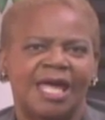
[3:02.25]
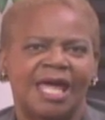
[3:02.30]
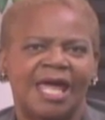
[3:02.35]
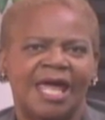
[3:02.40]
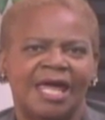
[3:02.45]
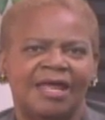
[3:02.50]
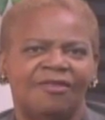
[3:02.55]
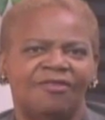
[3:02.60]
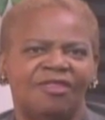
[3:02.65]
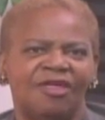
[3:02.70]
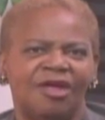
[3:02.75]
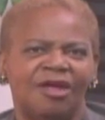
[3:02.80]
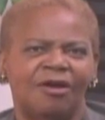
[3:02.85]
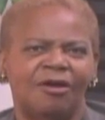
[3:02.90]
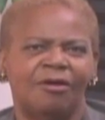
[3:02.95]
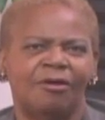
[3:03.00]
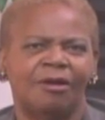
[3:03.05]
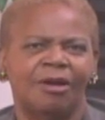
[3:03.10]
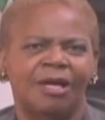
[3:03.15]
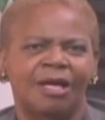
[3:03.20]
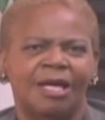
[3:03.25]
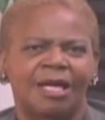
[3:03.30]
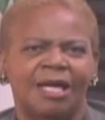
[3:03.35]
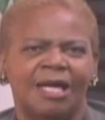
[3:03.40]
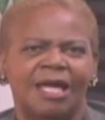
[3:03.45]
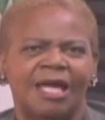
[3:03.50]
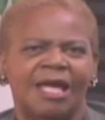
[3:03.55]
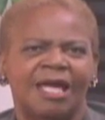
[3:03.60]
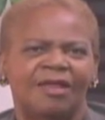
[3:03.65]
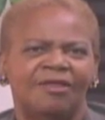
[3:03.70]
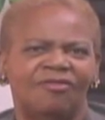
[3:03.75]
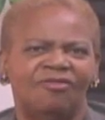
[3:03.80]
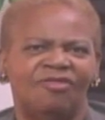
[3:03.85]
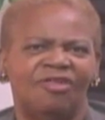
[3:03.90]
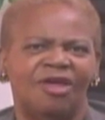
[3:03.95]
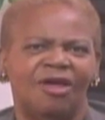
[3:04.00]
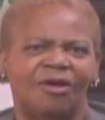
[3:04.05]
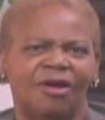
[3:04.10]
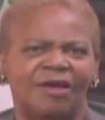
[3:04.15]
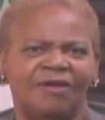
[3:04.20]
and their, and
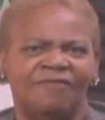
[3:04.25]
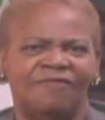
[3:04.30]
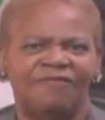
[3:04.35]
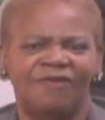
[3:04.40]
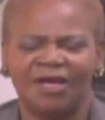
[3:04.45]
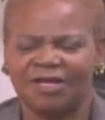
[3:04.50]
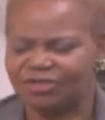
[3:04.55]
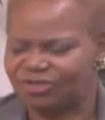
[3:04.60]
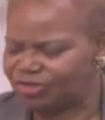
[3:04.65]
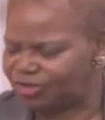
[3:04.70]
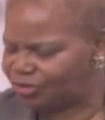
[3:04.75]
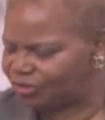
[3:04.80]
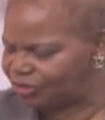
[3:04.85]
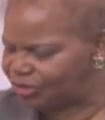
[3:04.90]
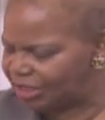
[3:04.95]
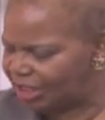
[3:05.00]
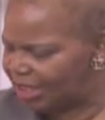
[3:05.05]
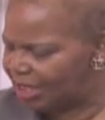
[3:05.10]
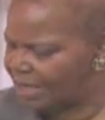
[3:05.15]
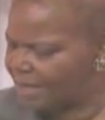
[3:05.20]
their adventures.